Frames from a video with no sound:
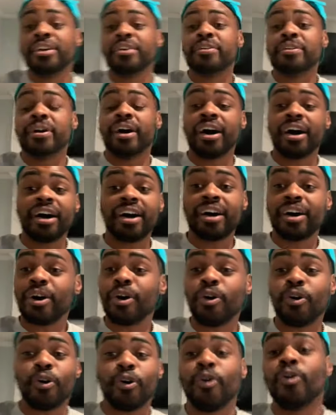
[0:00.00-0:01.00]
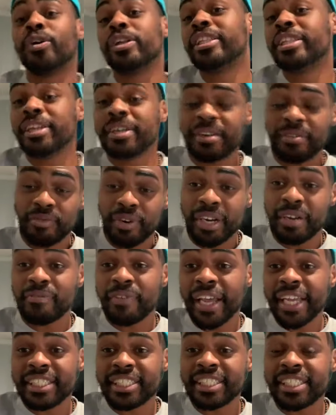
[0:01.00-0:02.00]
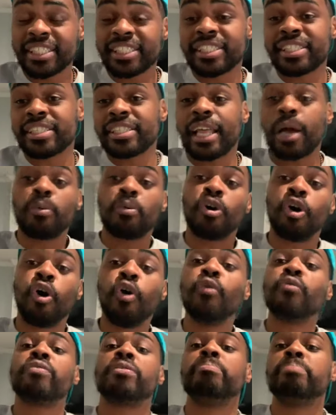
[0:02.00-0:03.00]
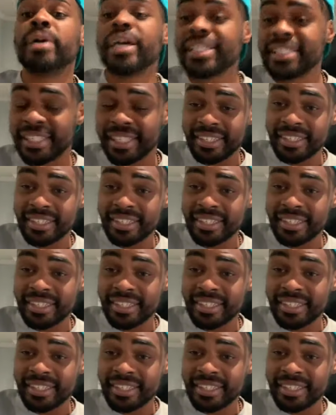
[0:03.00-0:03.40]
on the renovations that were over budget.